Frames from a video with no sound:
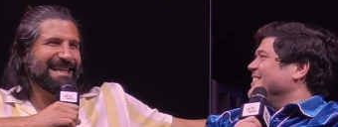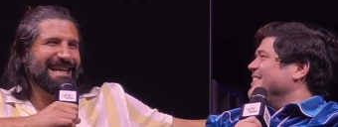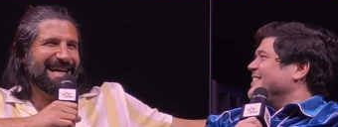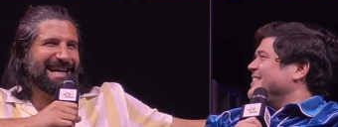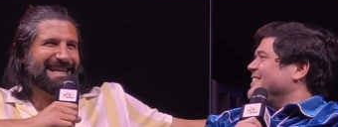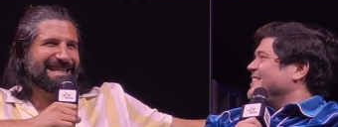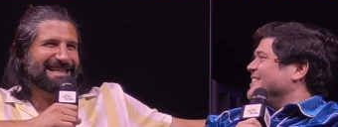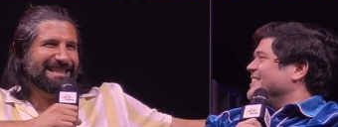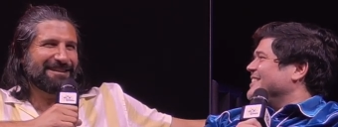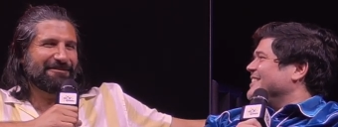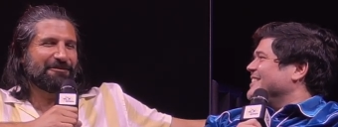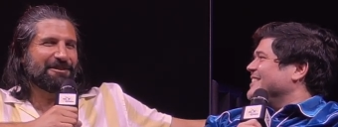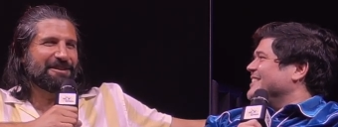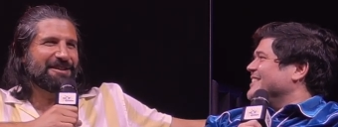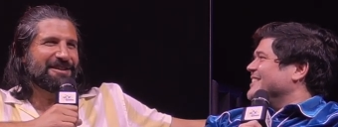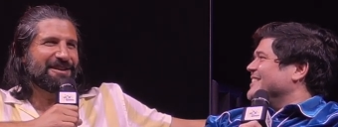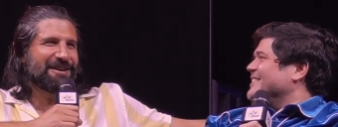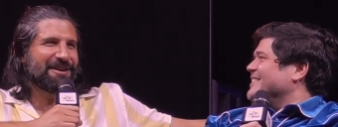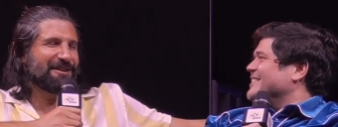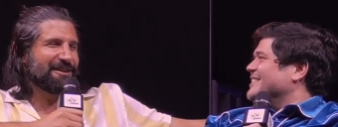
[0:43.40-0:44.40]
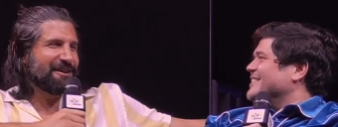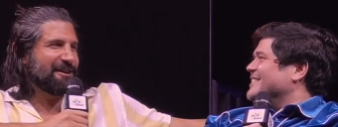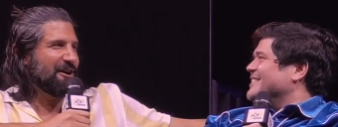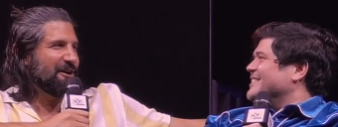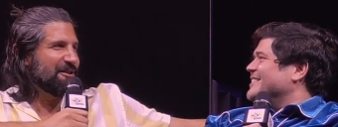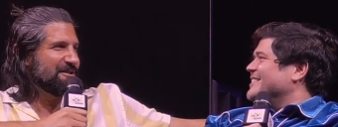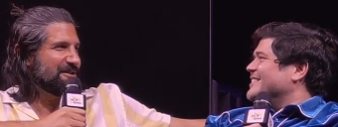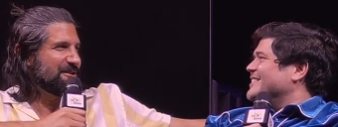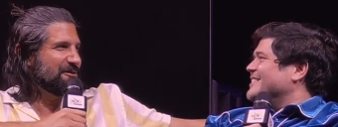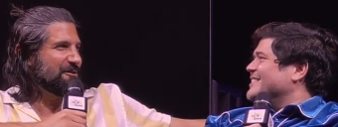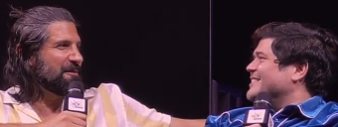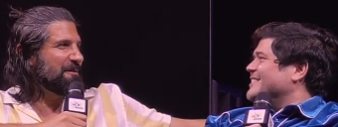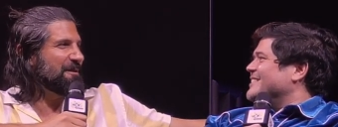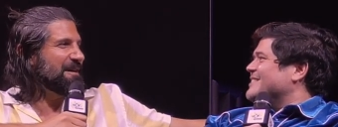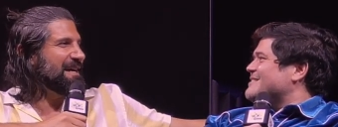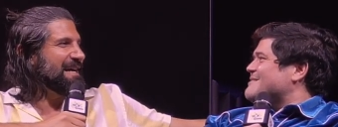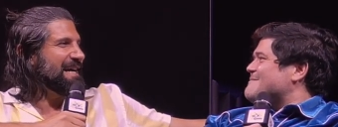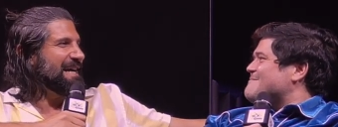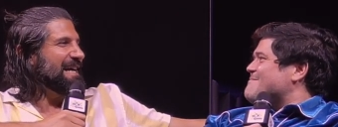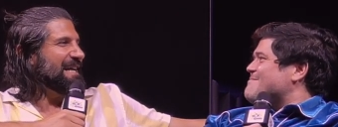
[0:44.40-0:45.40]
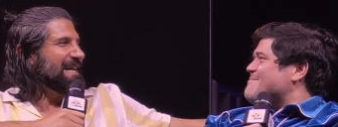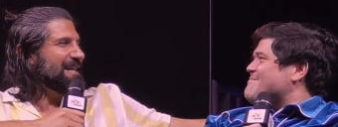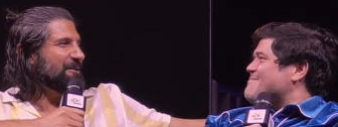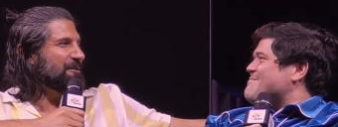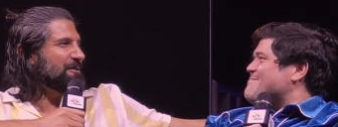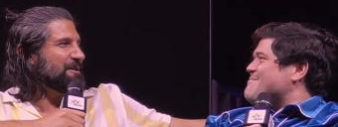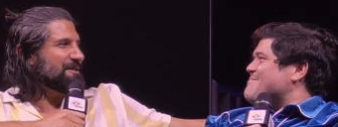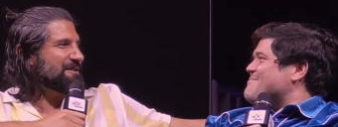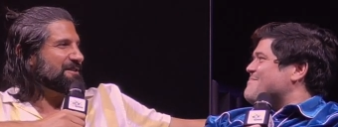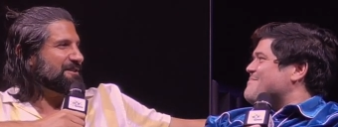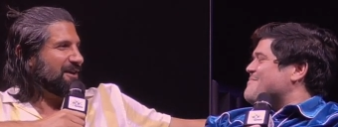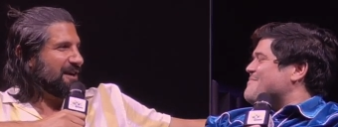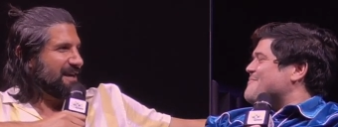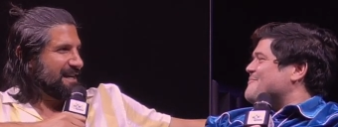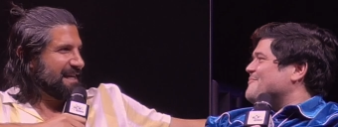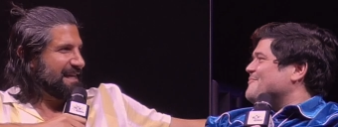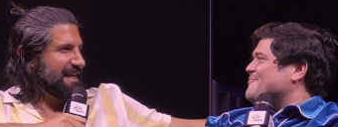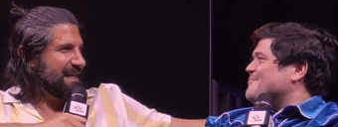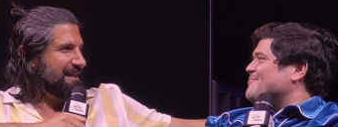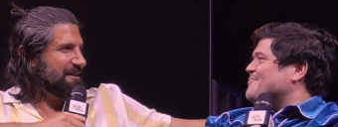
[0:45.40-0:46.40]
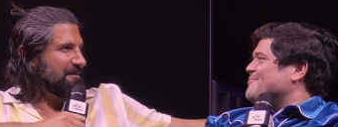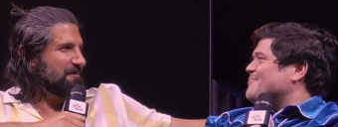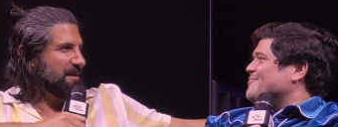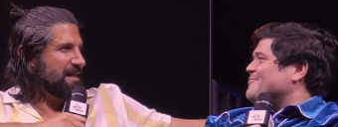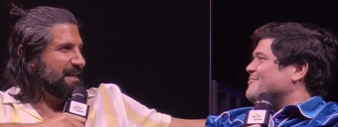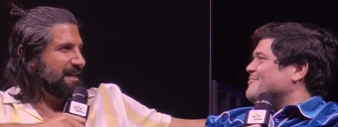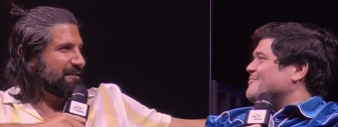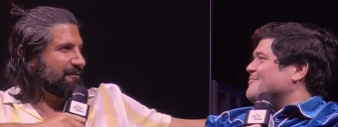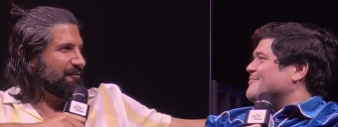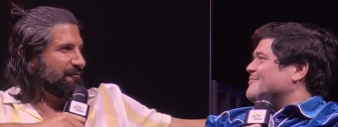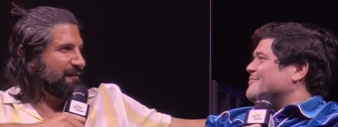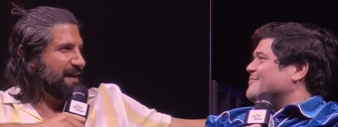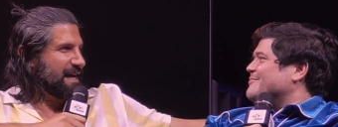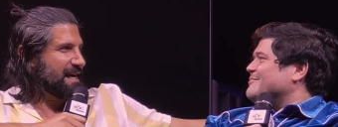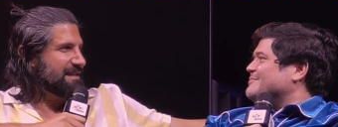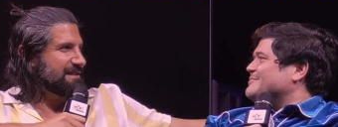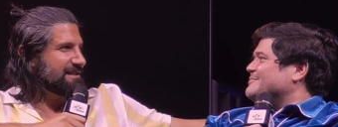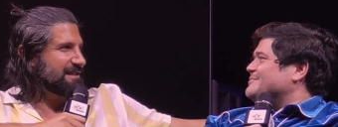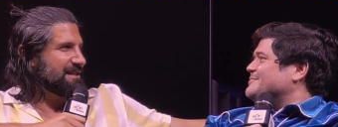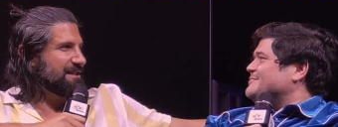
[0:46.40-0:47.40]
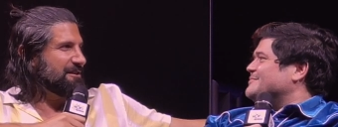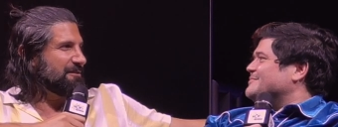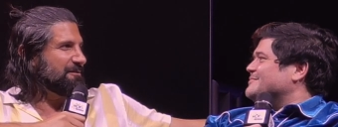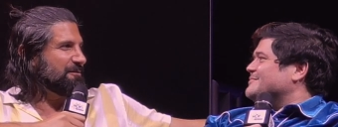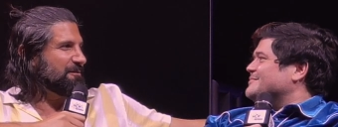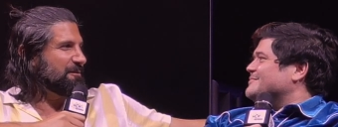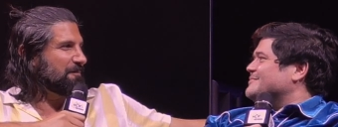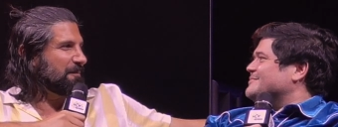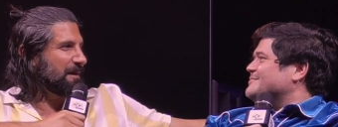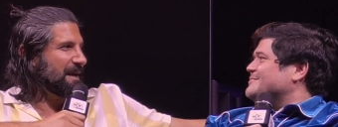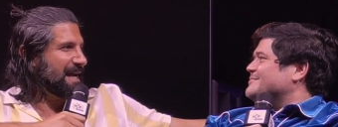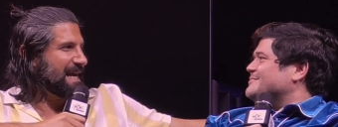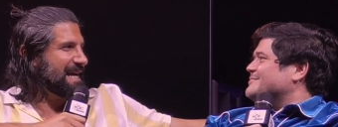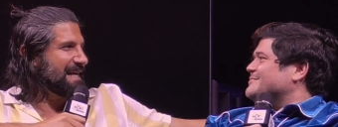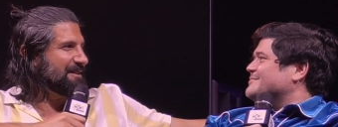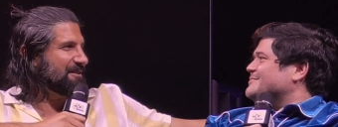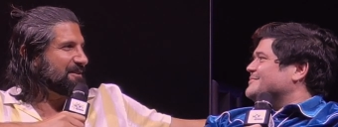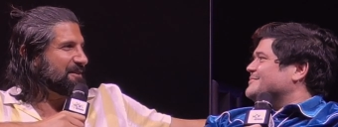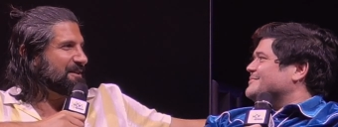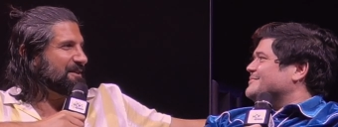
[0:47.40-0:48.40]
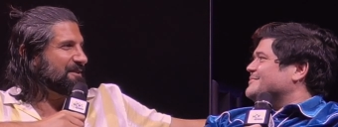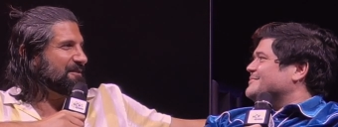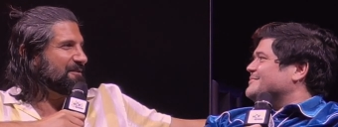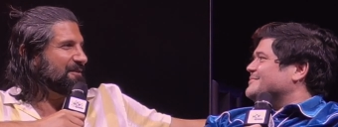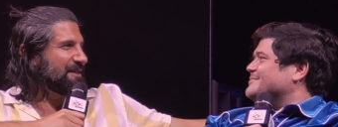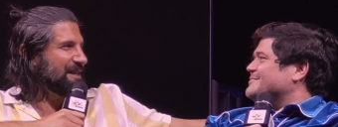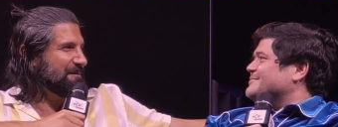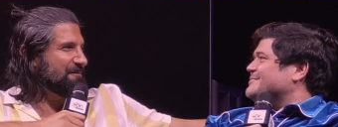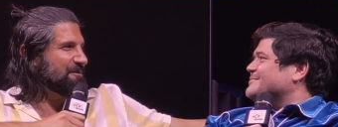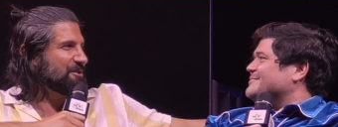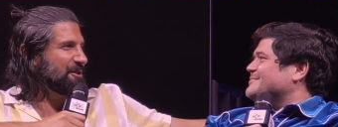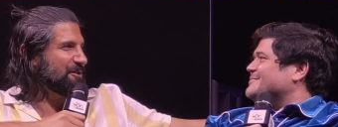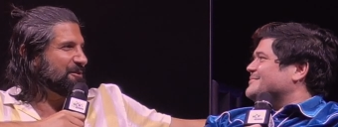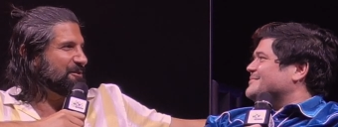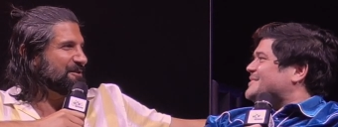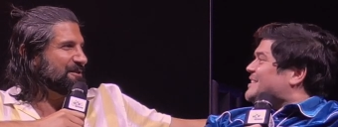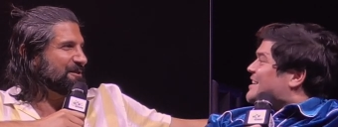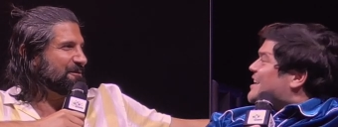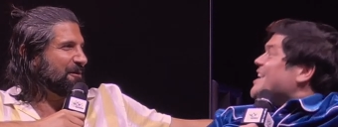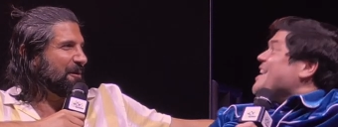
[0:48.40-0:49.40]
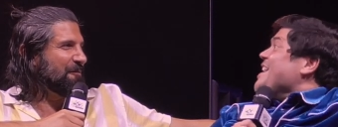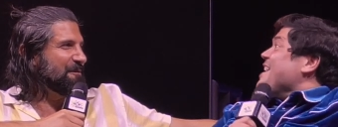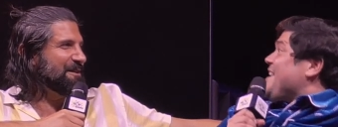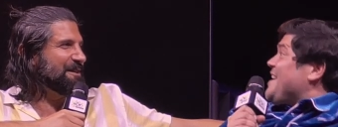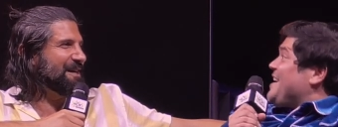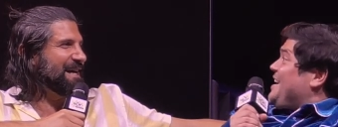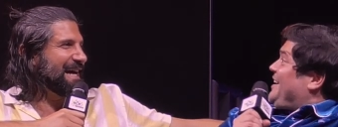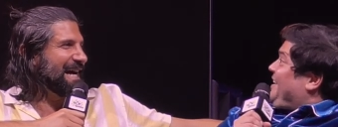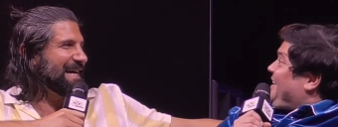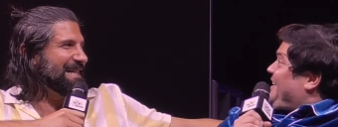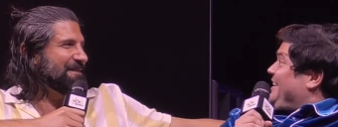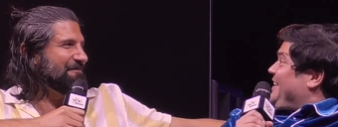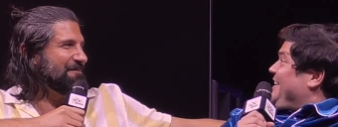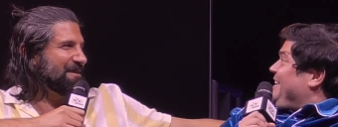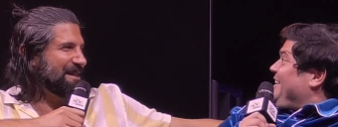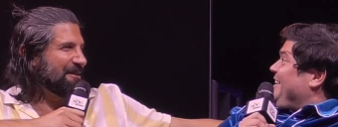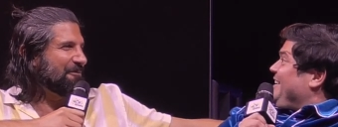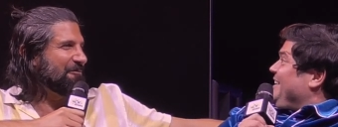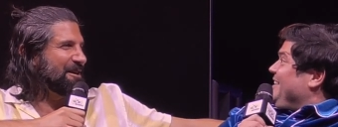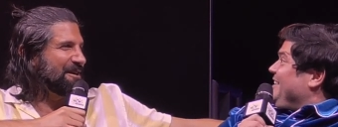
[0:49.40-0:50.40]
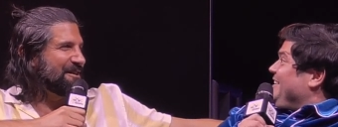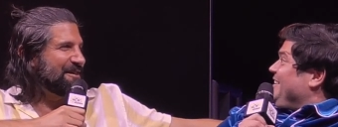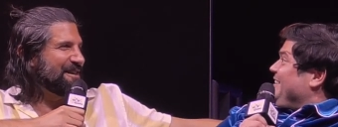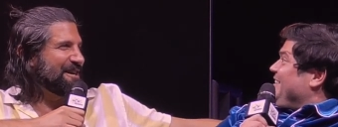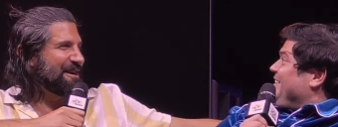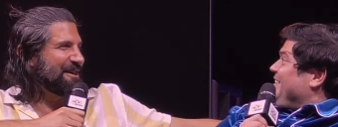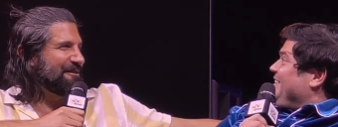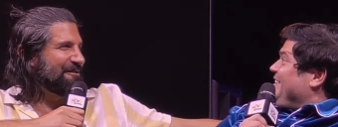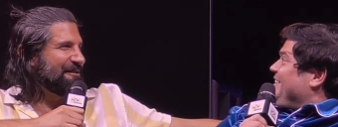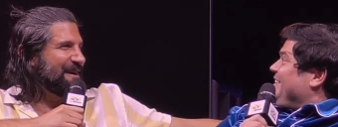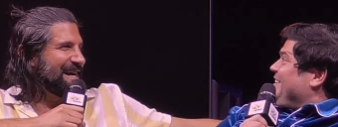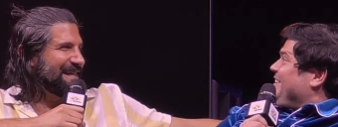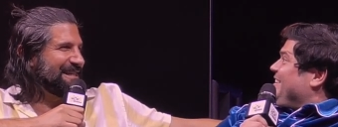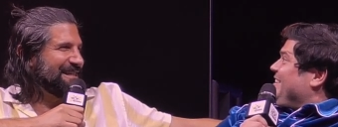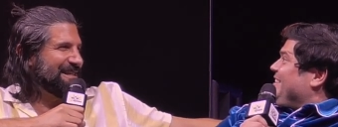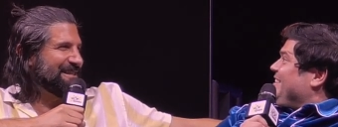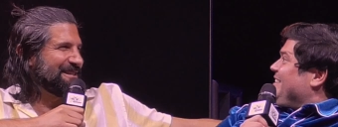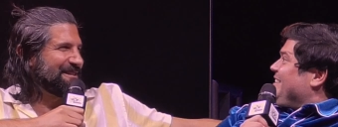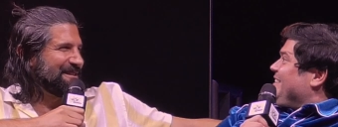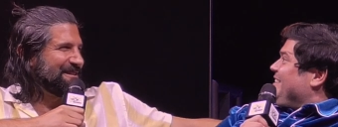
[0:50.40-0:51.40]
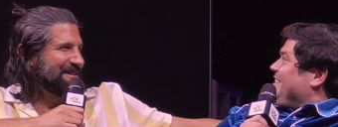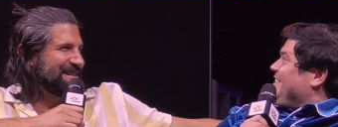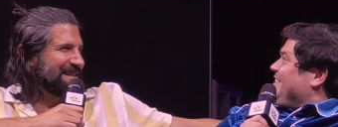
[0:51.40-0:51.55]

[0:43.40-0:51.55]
Speaker 1: today, actually, at one of the other cons. You were, you were signing and meeting the fans, and you were playing the theme tune to yeah. one. And but then one of the other actors